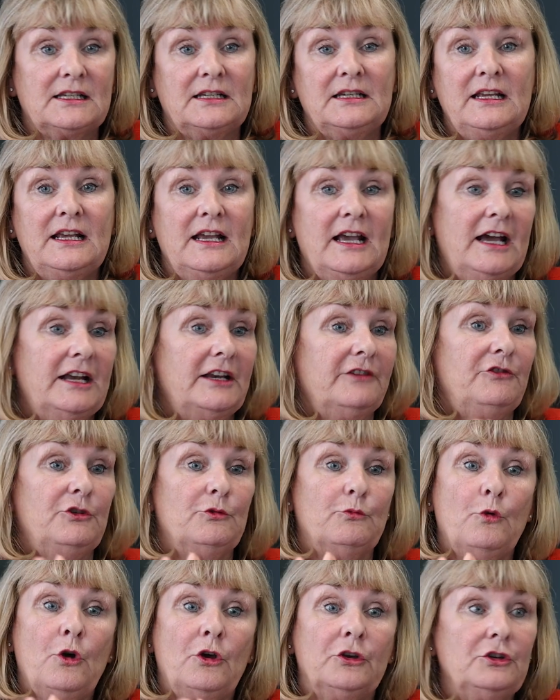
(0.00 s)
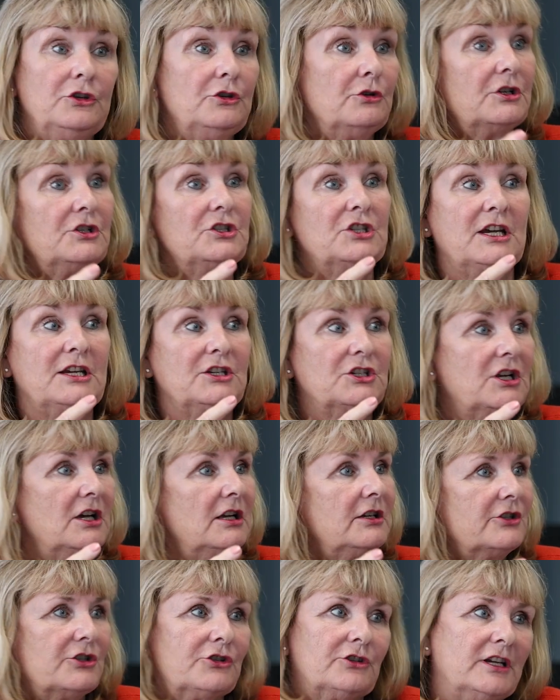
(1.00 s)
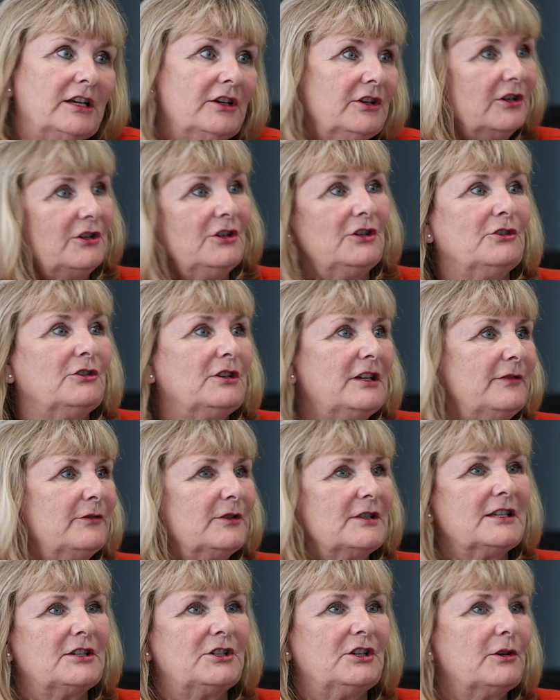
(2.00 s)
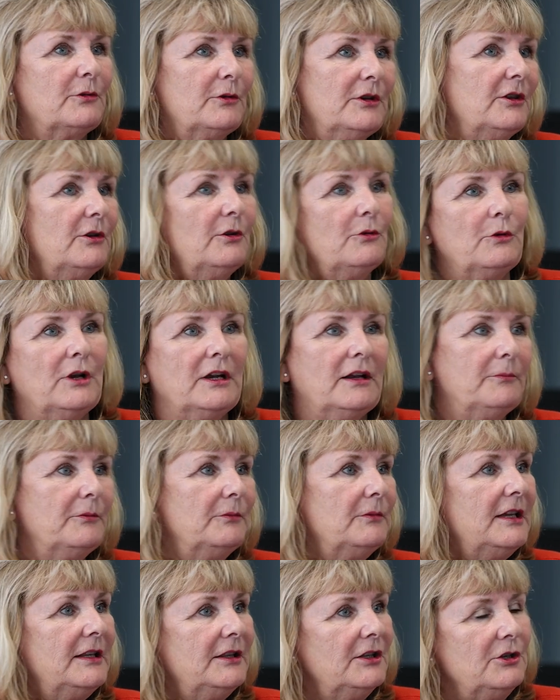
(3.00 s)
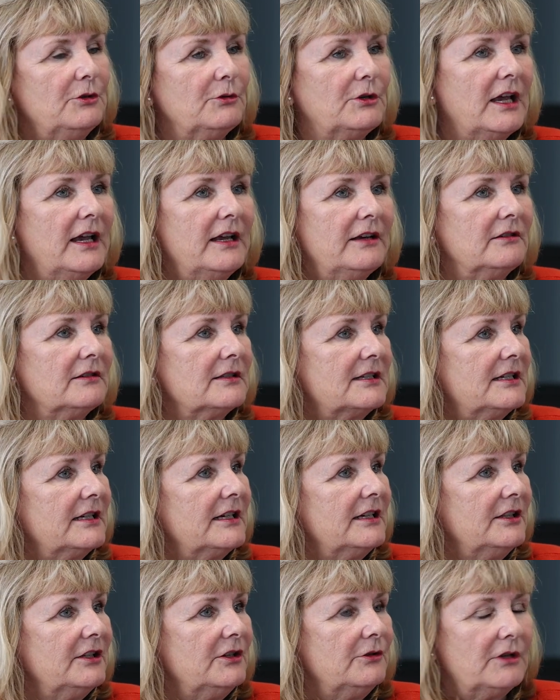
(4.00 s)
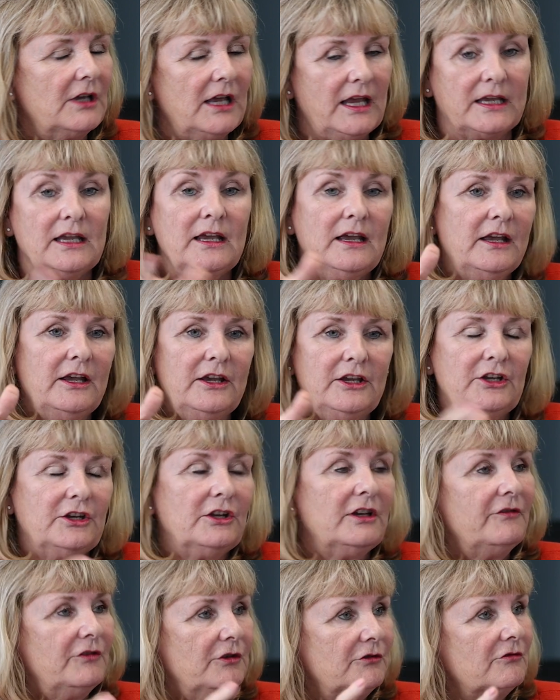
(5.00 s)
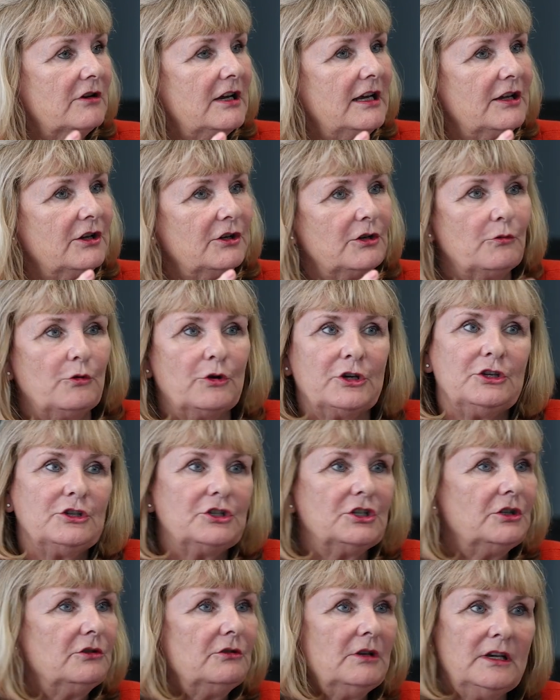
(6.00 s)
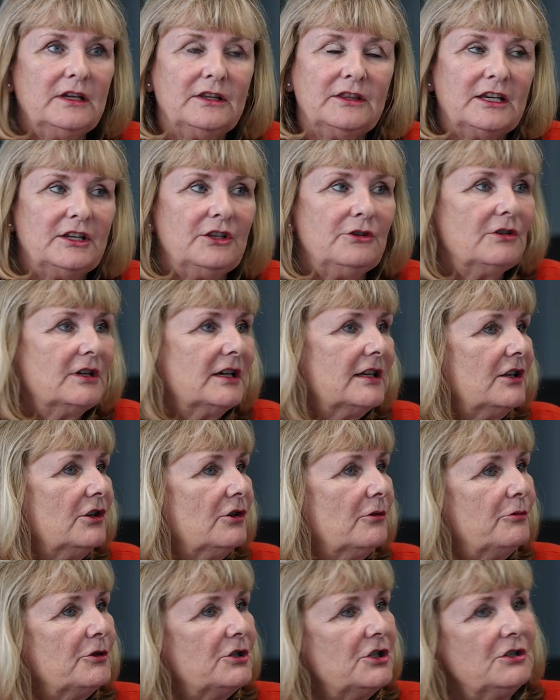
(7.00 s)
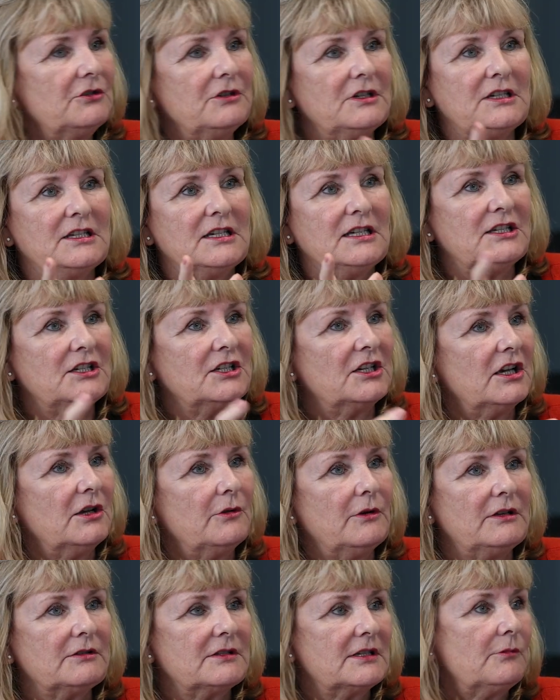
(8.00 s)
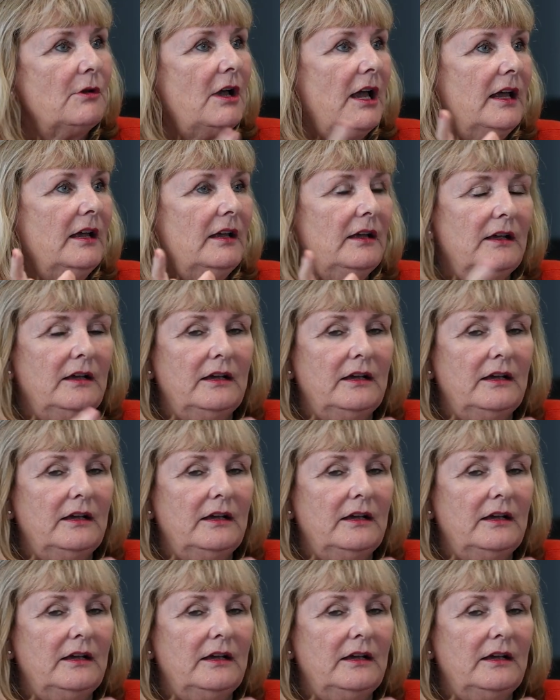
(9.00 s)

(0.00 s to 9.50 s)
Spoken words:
And if you want, you can change country. You're not even stuck with, I'm in the UK and I'll stick in the UK. If you're really good at what you do, then you get the opportunity to go elsewhere.